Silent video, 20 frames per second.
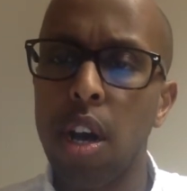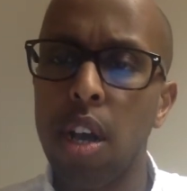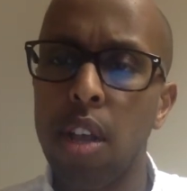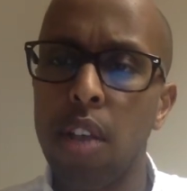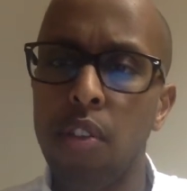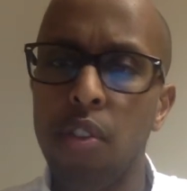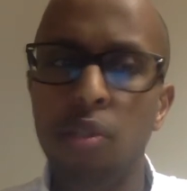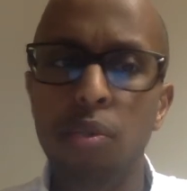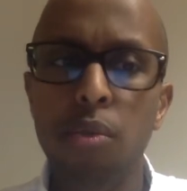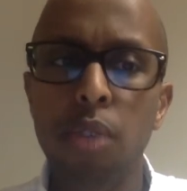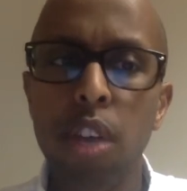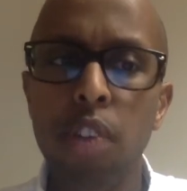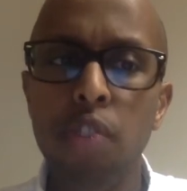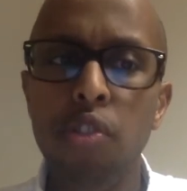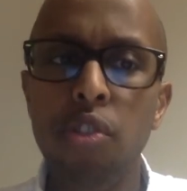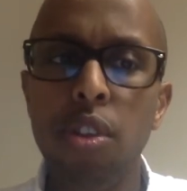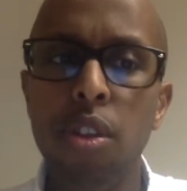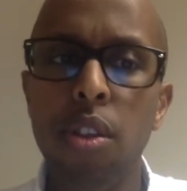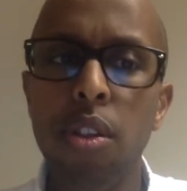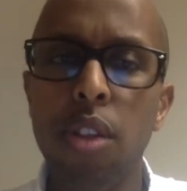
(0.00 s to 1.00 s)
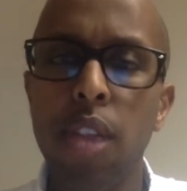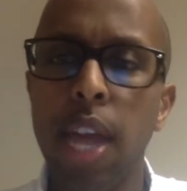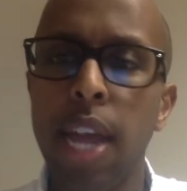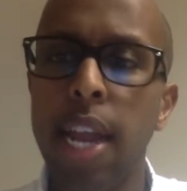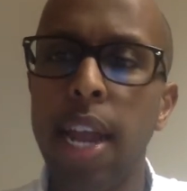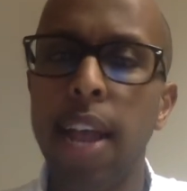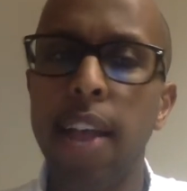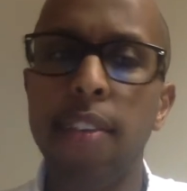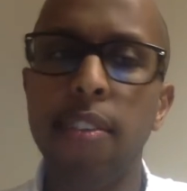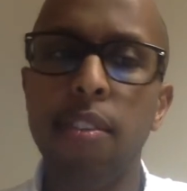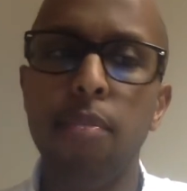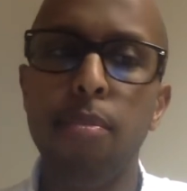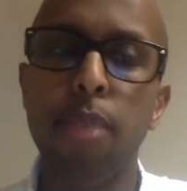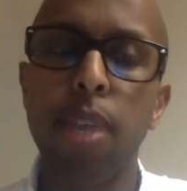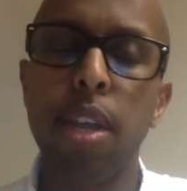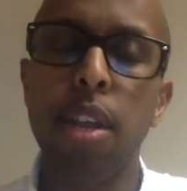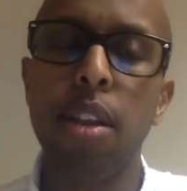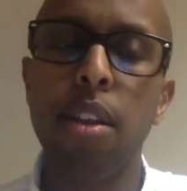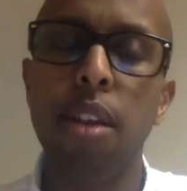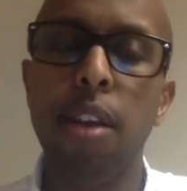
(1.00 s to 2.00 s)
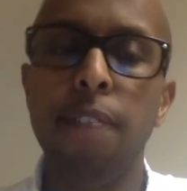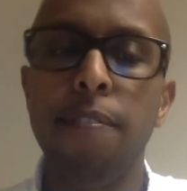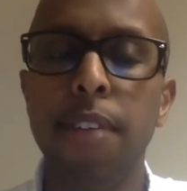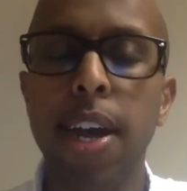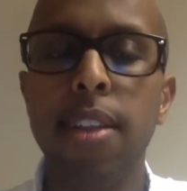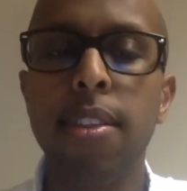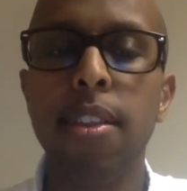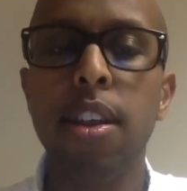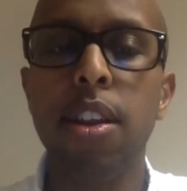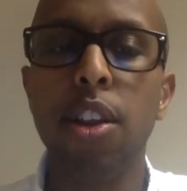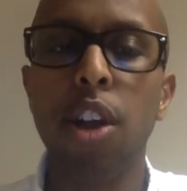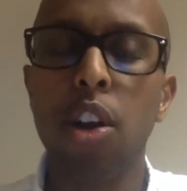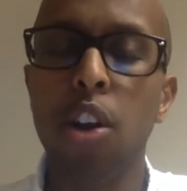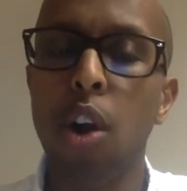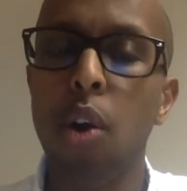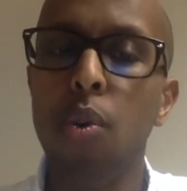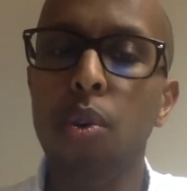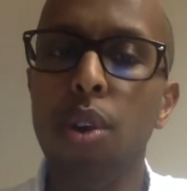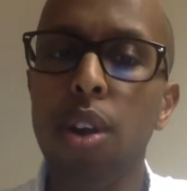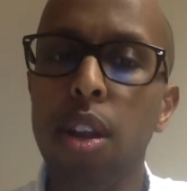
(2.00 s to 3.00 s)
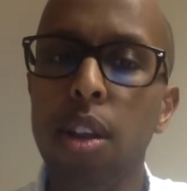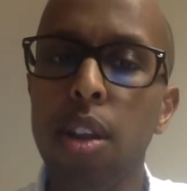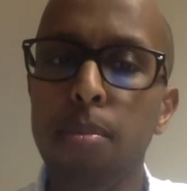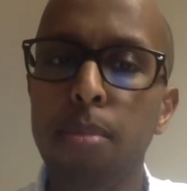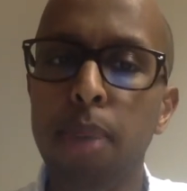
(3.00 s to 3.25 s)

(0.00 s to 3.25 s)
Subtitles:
is a region that has been affected not only